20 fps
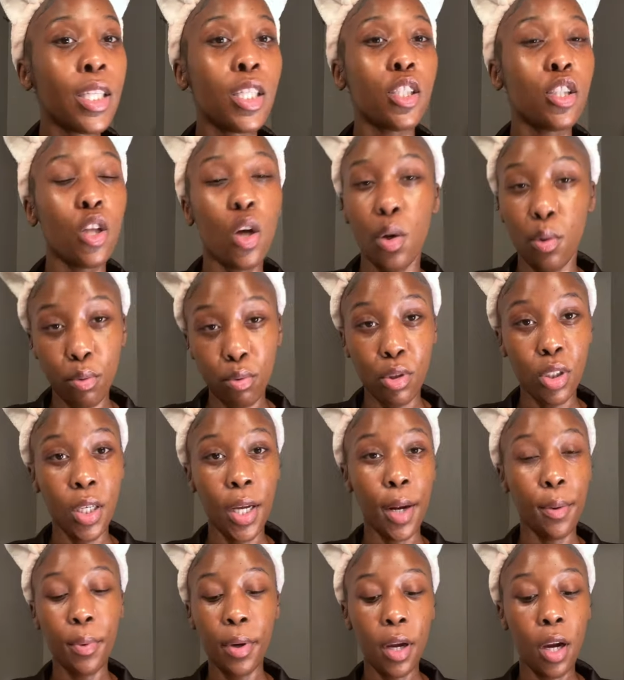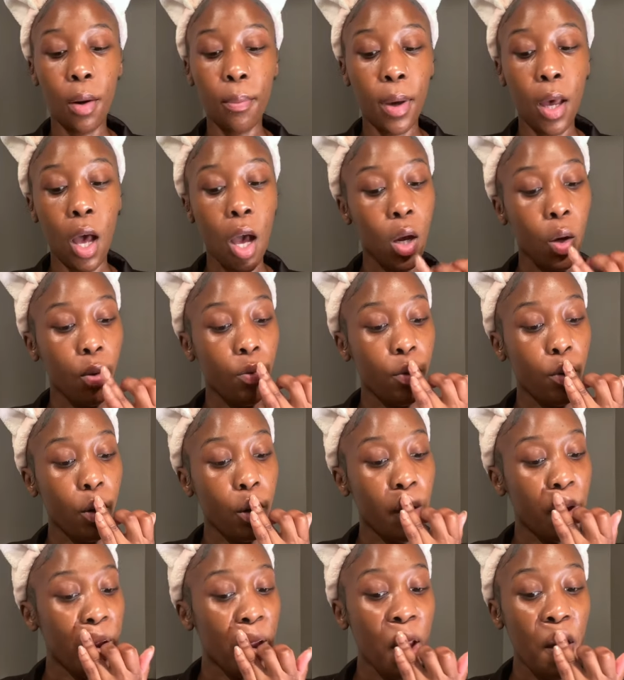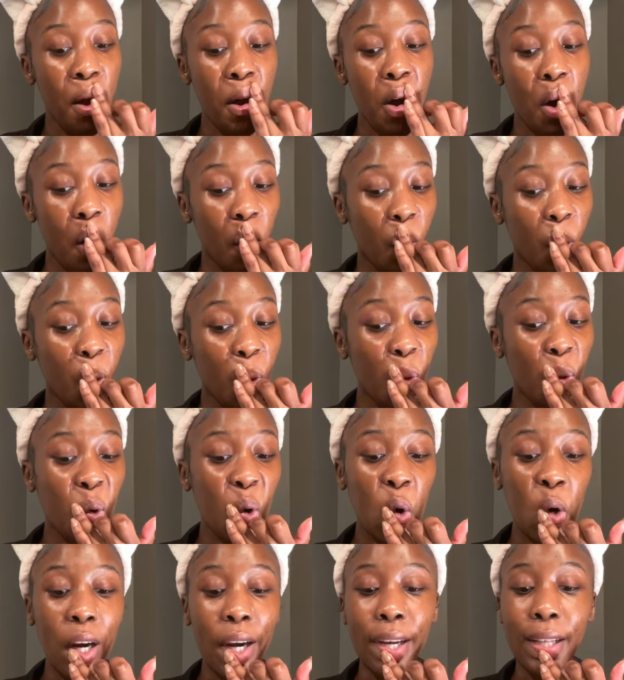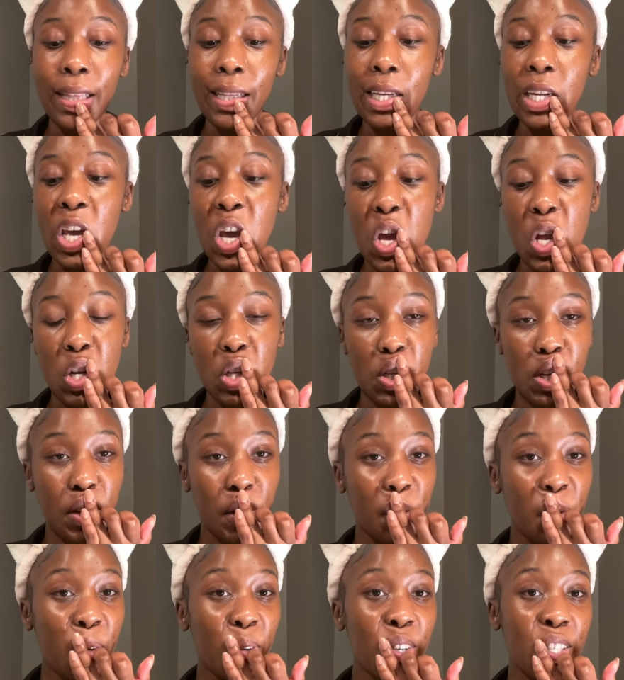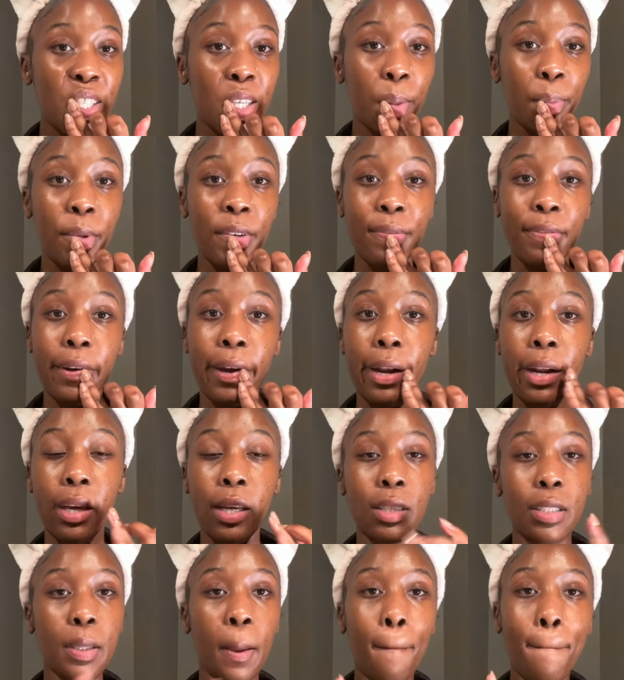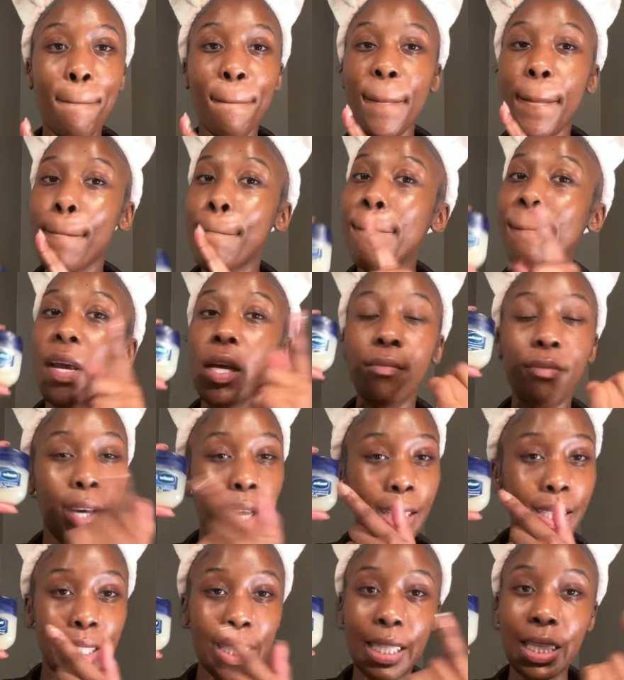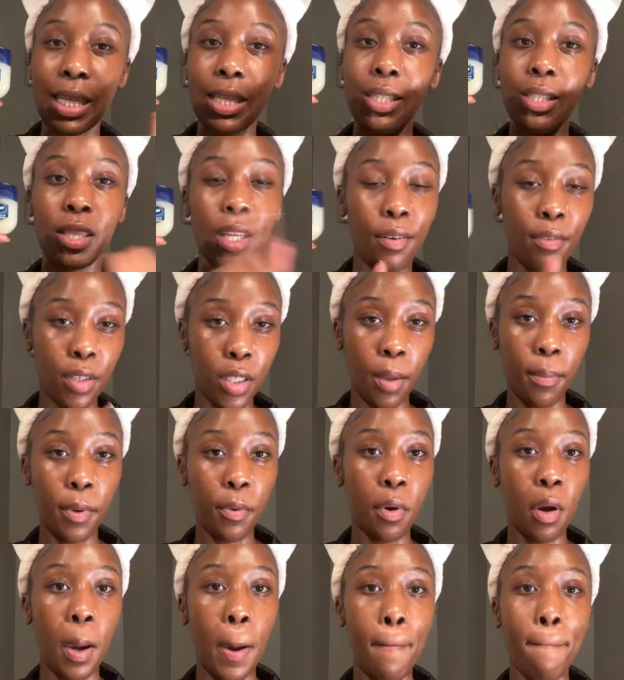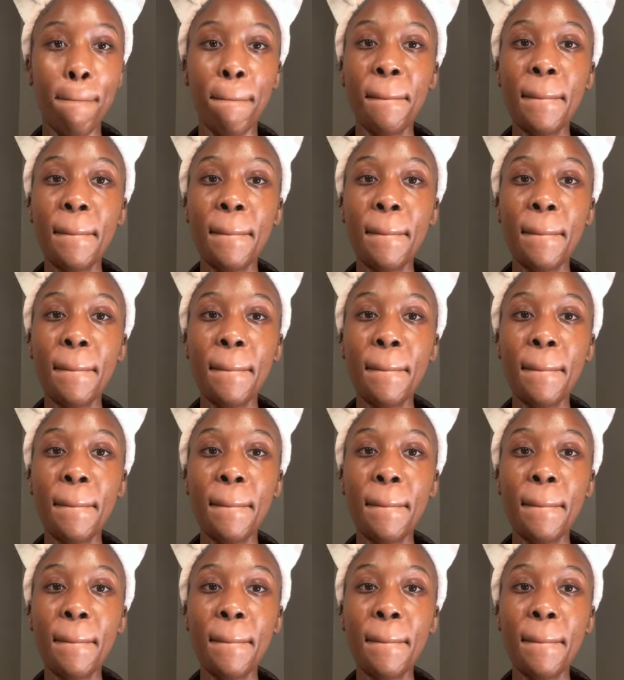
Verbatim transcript: is the OG. I don't care about Aquaphor or Laneige or Summer Fridays. Vaseline has never done me wrong.